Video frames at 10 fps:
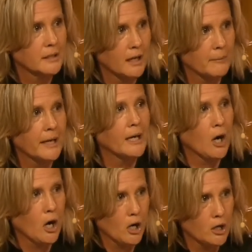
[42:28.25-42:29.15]
Um, it
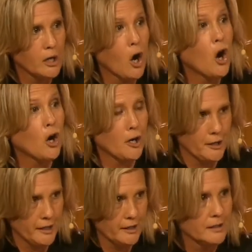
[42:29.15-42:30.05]
hurt
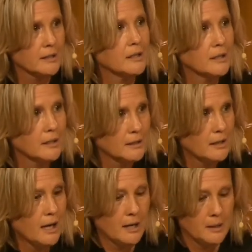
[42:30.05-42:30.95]
hard
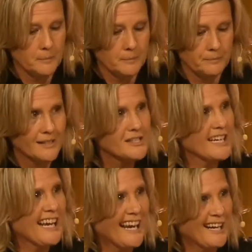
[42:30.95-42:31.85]
um, to
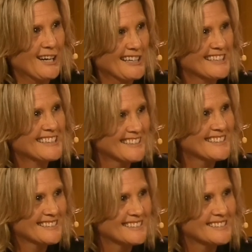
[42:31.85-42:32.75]
get here.
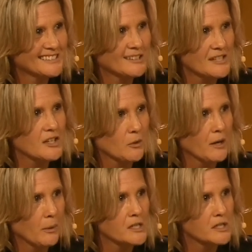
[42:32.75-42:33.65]
So that's a great
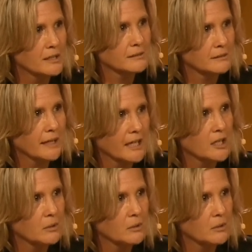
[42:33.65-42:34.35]
question. Thank you.